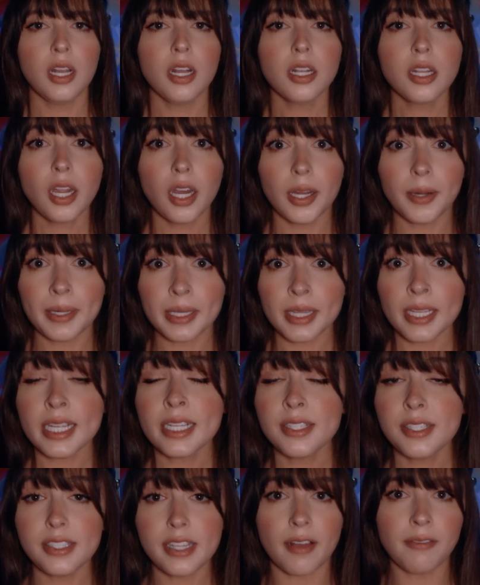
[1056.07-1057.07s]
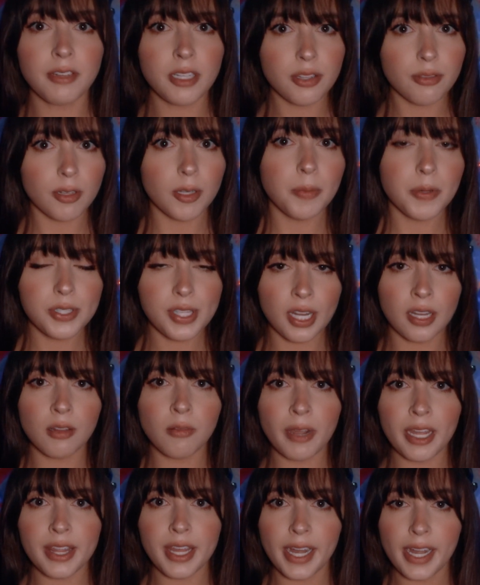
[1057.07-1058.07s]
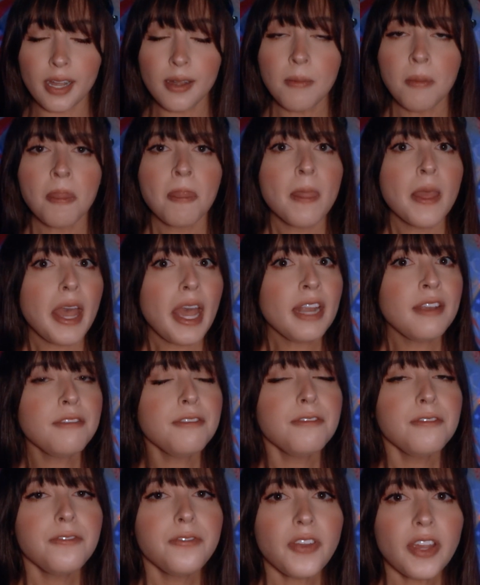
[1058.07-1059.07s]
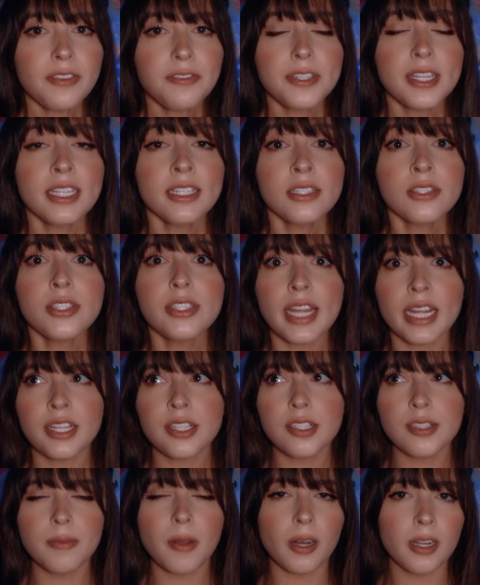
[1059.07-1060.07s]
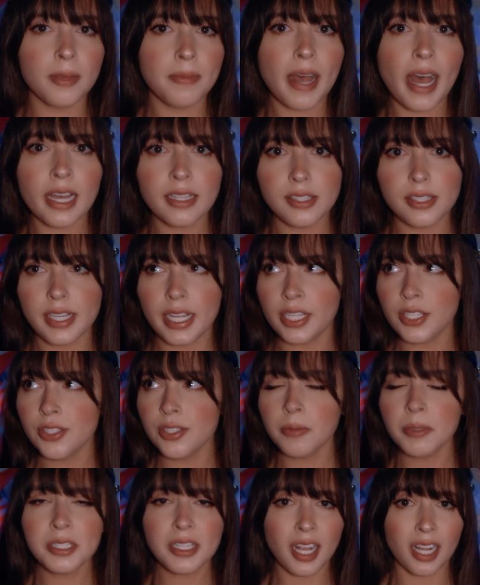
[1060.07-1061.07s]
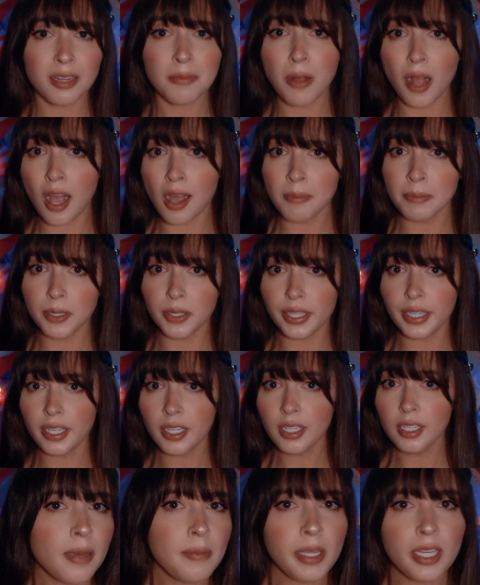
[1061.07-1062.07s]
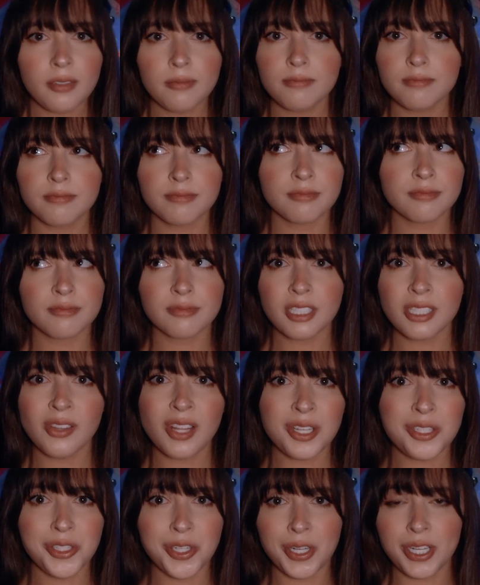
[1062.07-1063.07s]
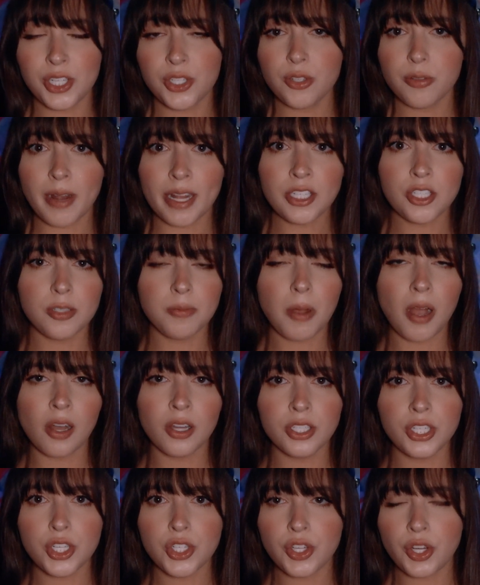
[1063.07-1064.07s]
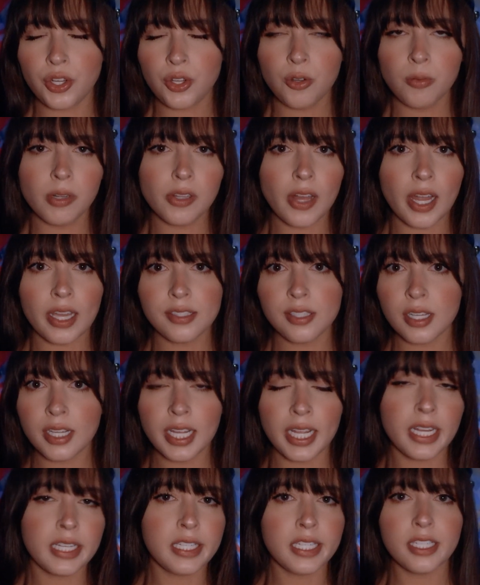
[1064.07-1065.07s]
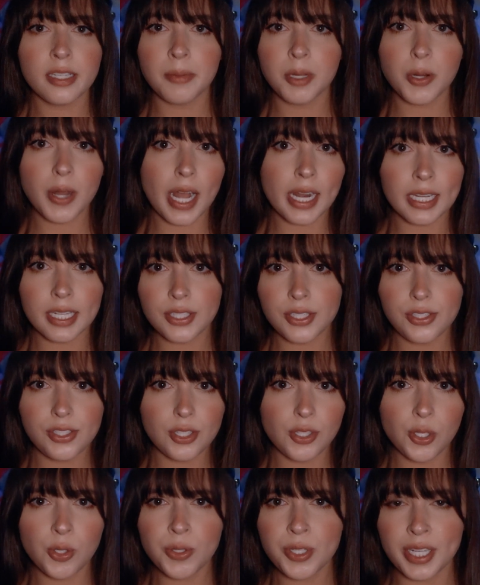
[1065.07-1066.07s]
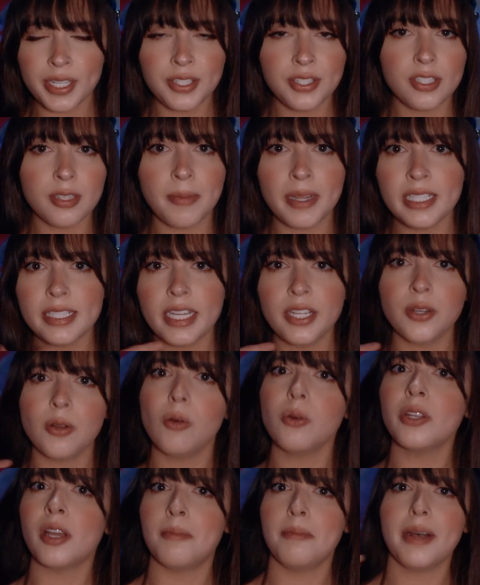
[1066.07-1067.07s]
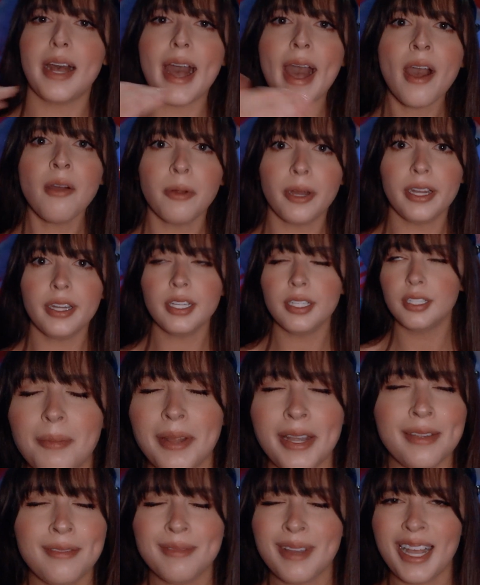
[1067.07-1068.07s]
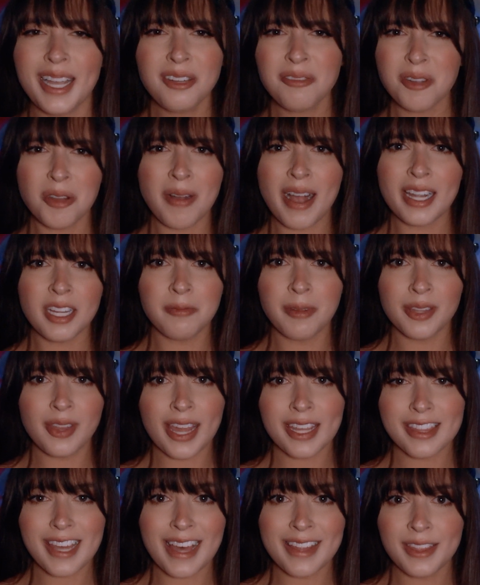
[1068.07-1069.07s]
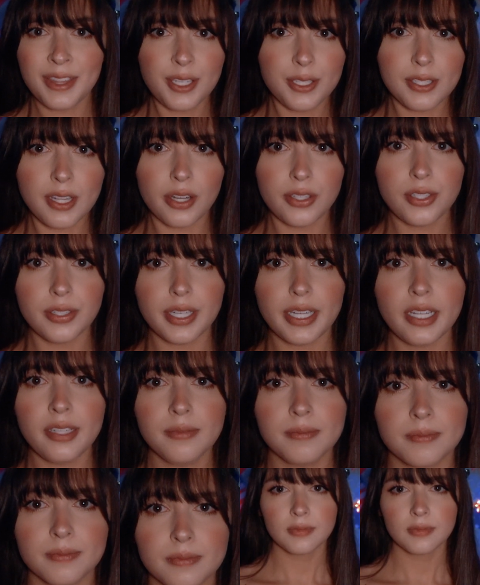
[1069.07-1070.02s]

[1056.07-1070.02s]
Currently, it's 73% of the way there, and 15 states have already passed it, so it's kind of popular. I mean, unless you're an entrenched politician who relies on anti-democratic institutions to maintain your hold on power, but I don't know anyone like that in this country.